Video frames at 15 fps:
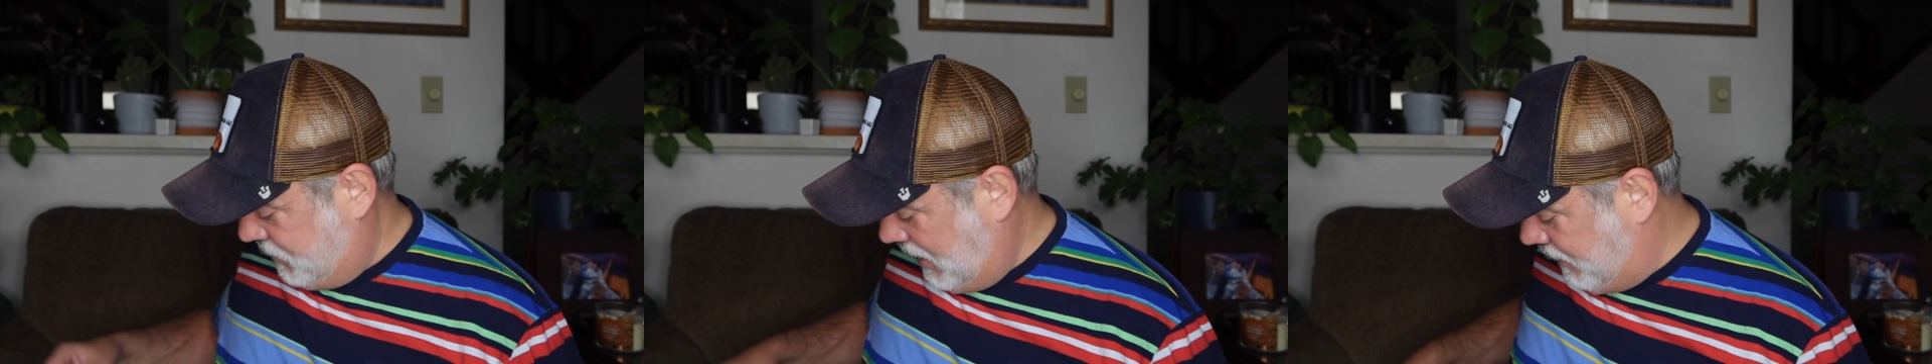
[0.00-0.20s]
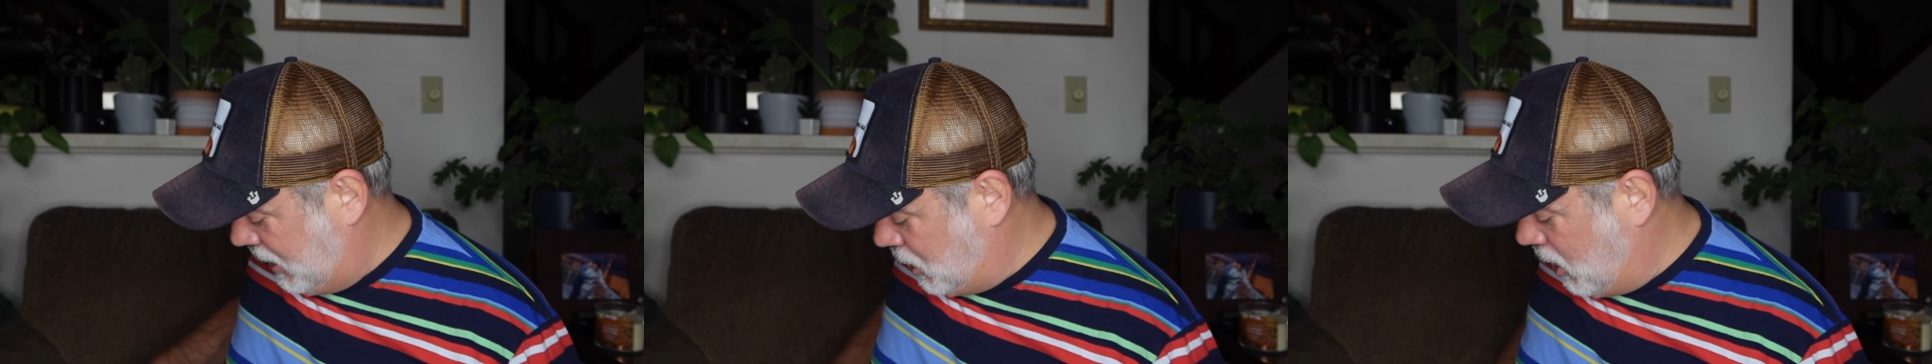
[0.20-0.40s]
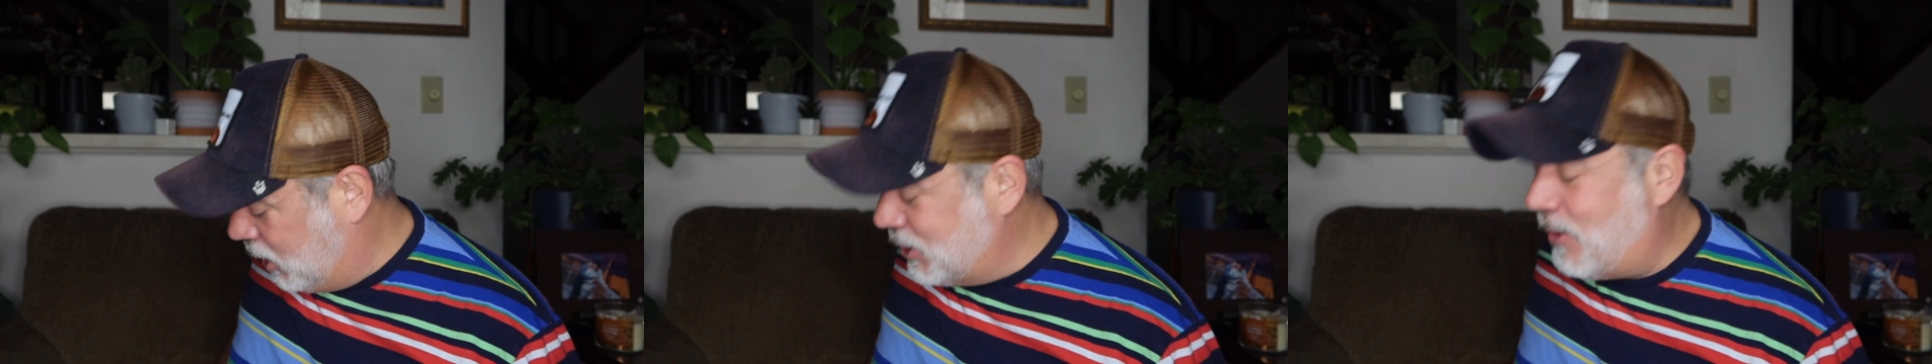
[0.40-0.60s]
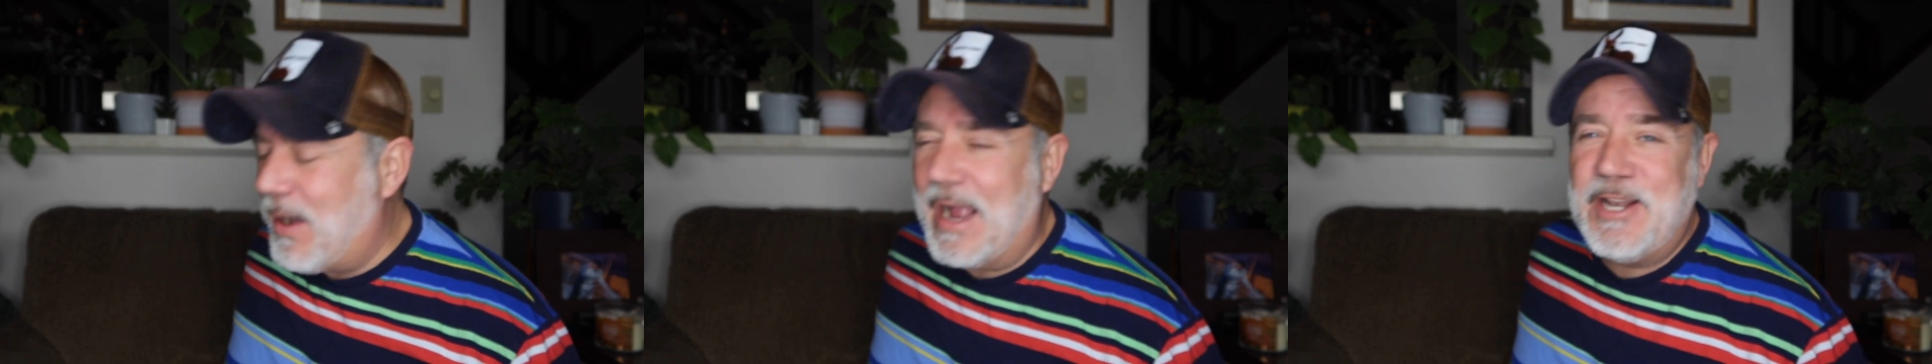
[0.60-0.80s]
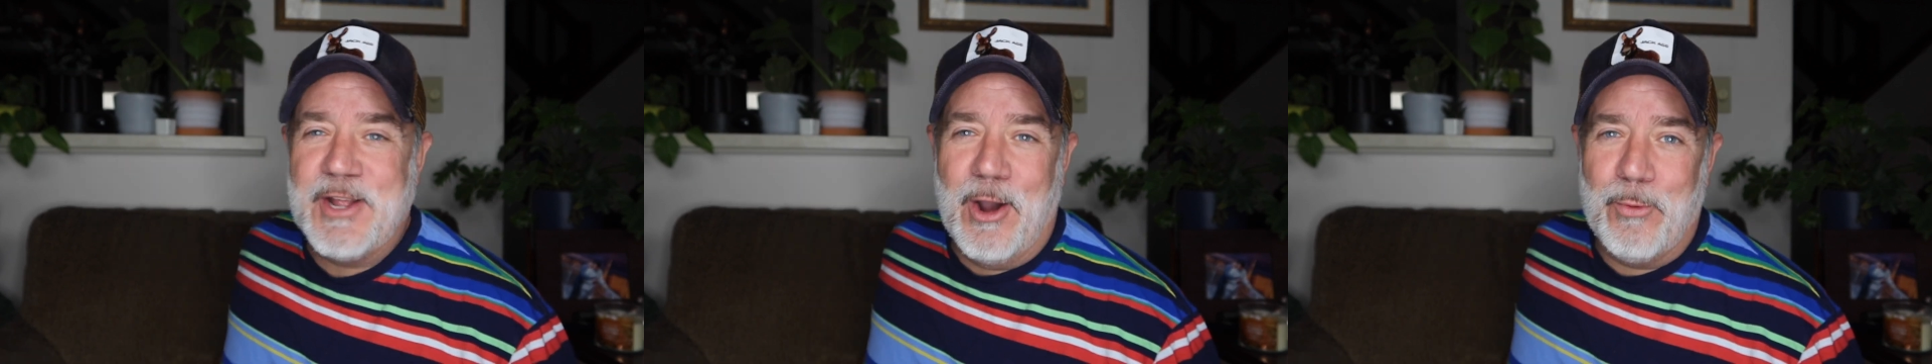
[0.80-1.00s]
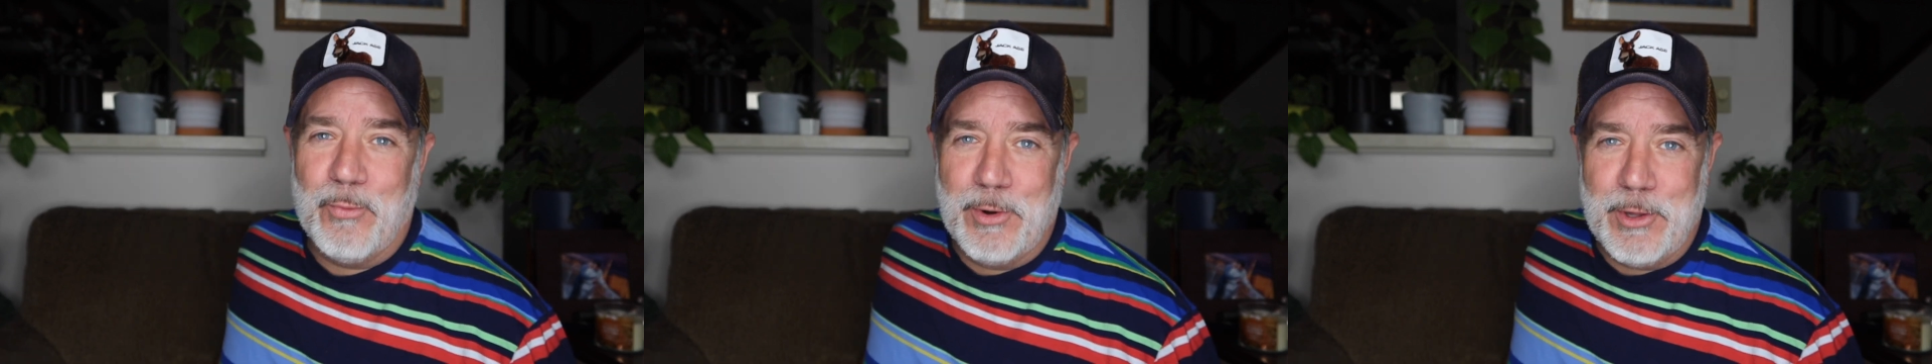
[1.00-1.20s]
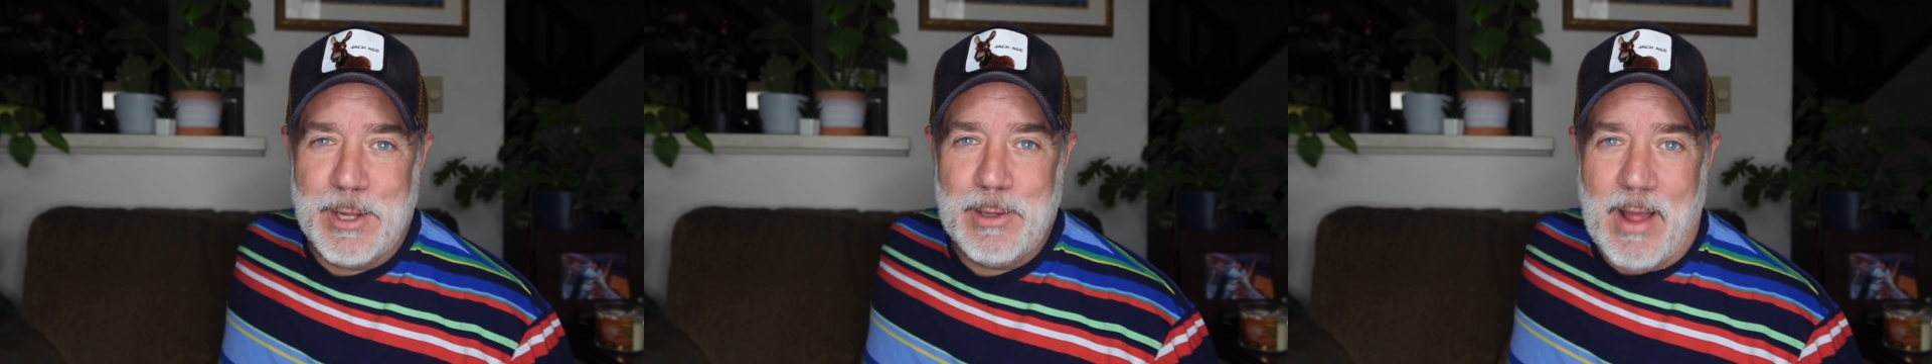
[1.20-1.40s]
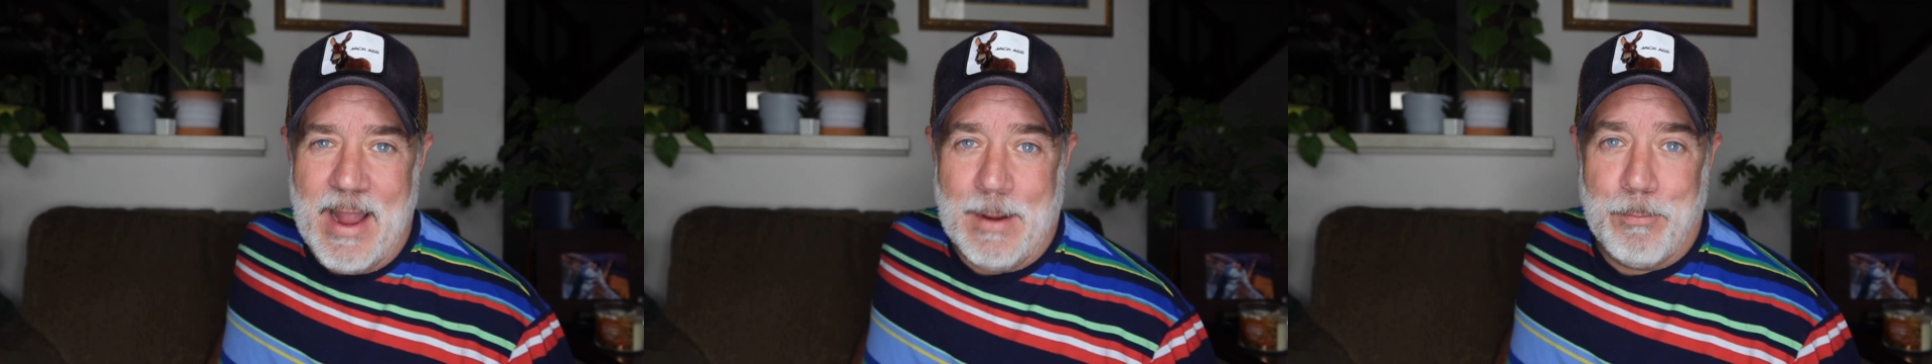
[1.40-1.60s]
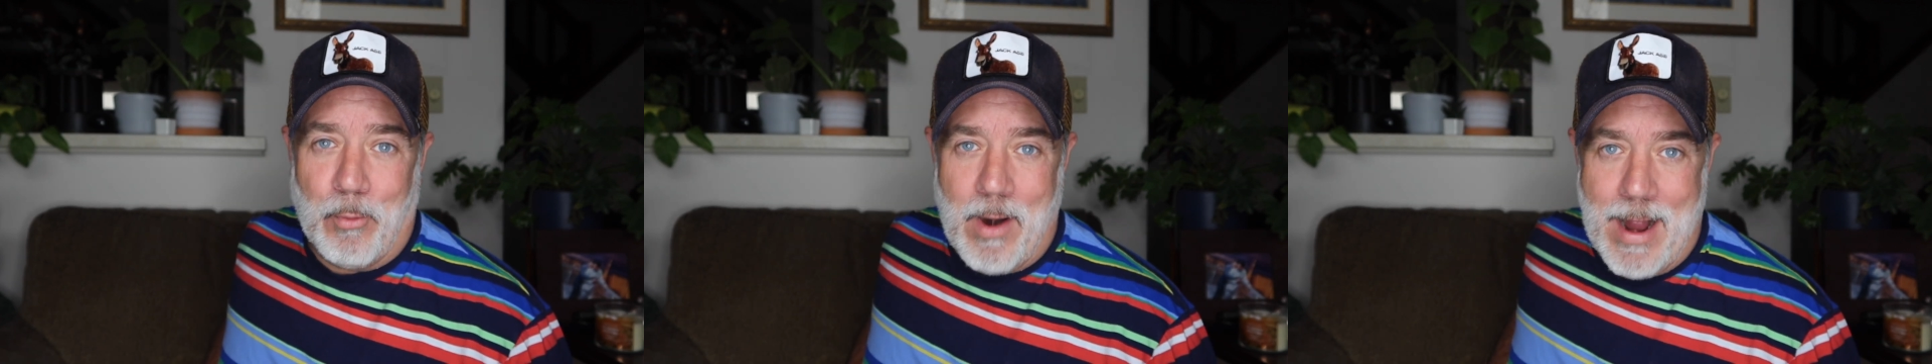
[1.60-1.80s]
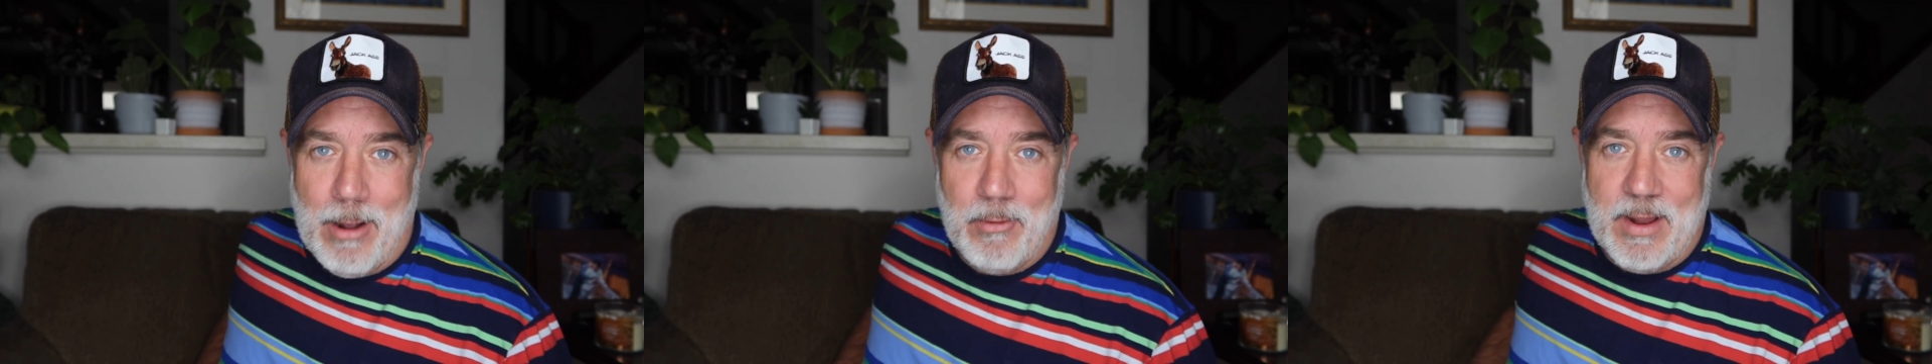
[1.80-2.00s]
But y'all know I don't really like
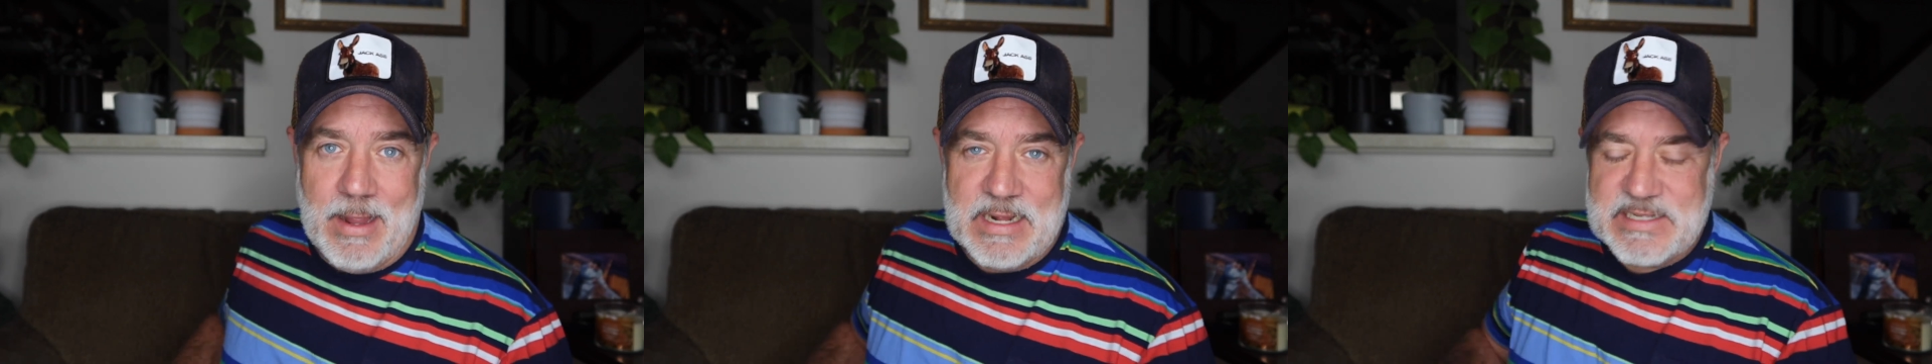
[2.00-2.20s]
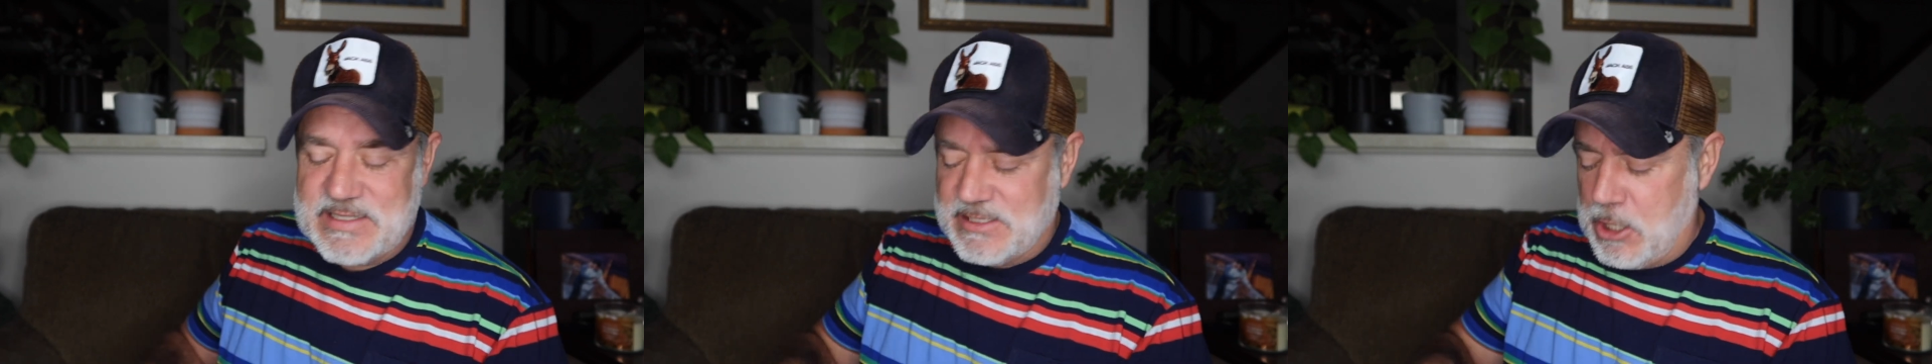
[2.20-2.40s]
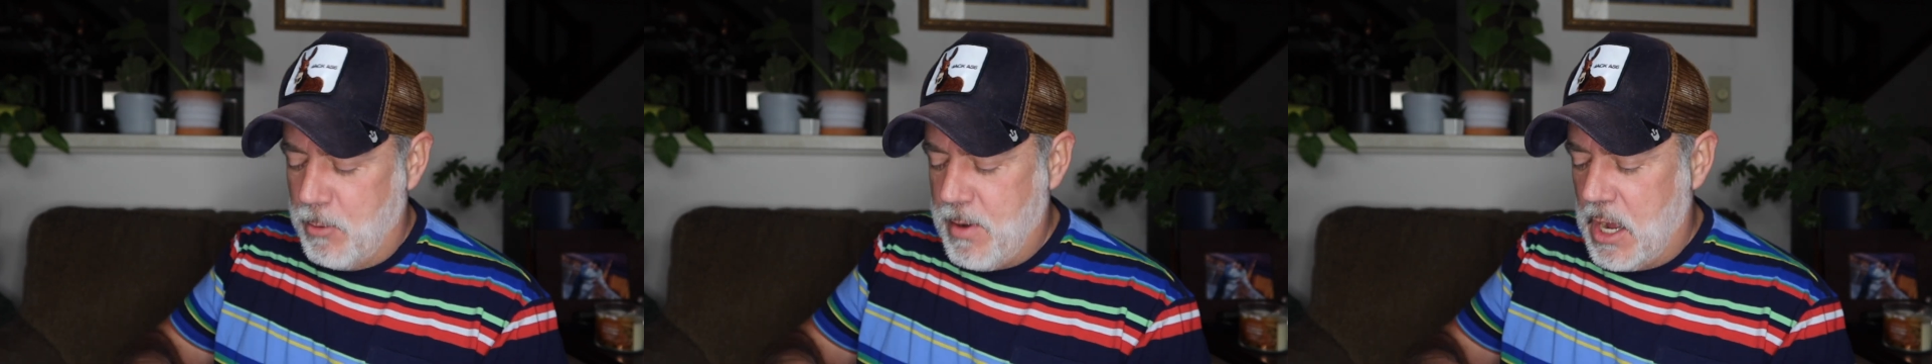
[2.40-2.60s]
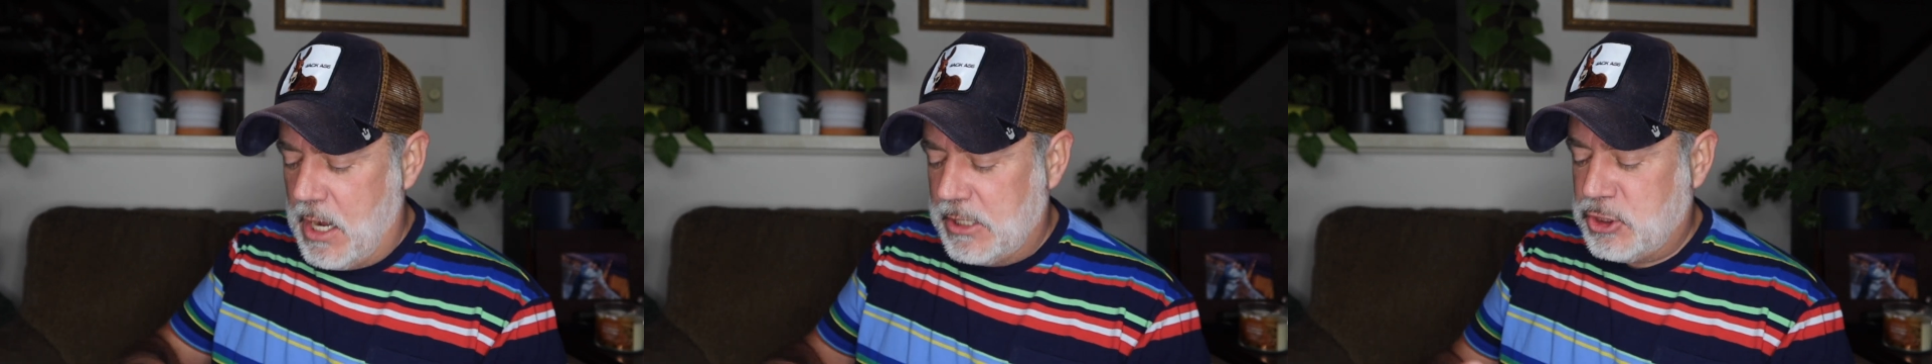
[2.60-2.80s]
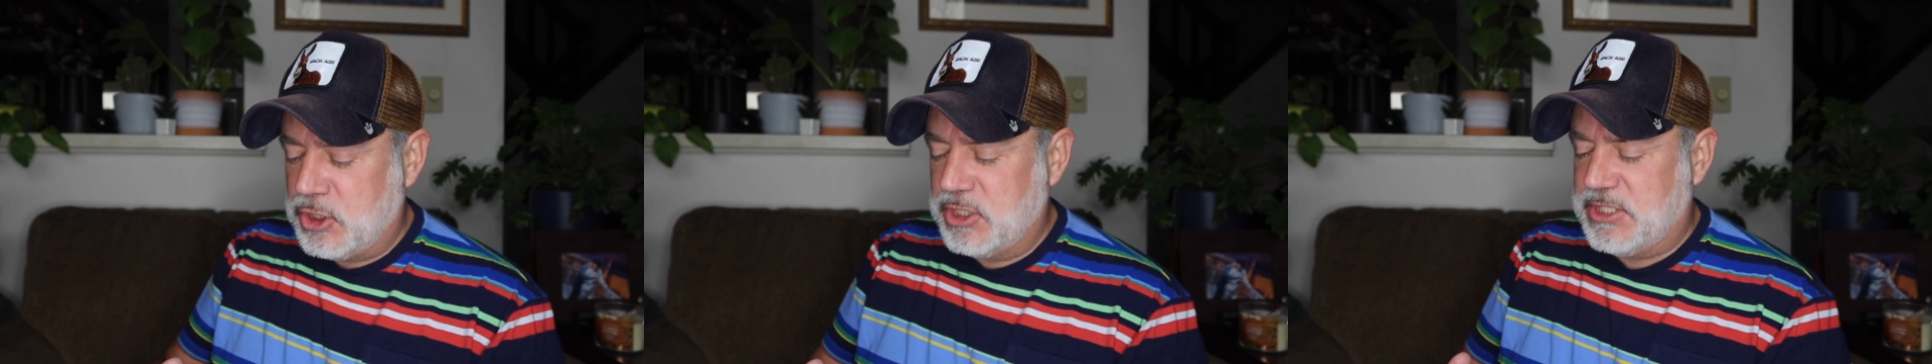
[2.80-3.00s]
brownies so much,